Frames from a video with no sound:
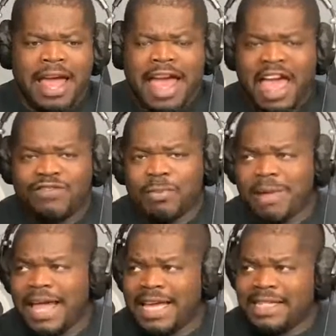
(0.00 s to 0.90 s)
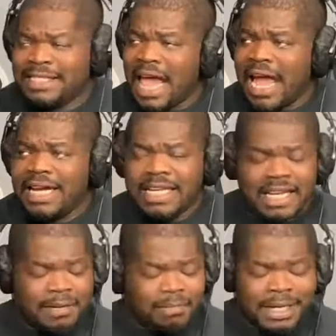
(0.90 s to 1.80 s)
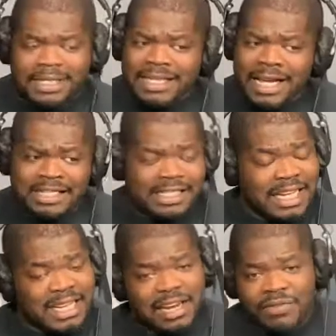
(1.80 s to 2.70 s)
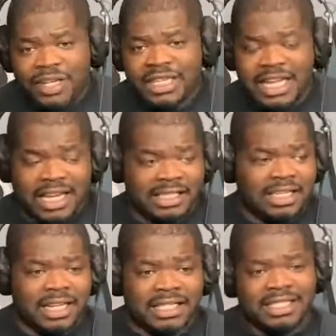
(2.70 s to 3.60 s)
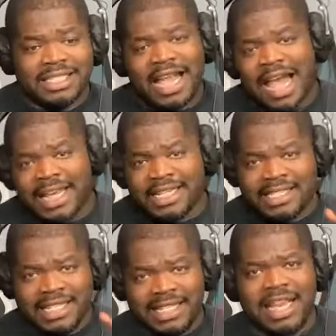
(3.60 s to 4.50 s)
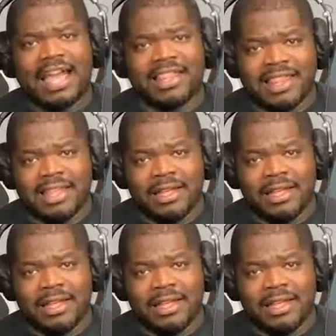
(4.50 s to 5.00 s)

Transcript: half of my anxiety and PTSD and everything, it's tied to death.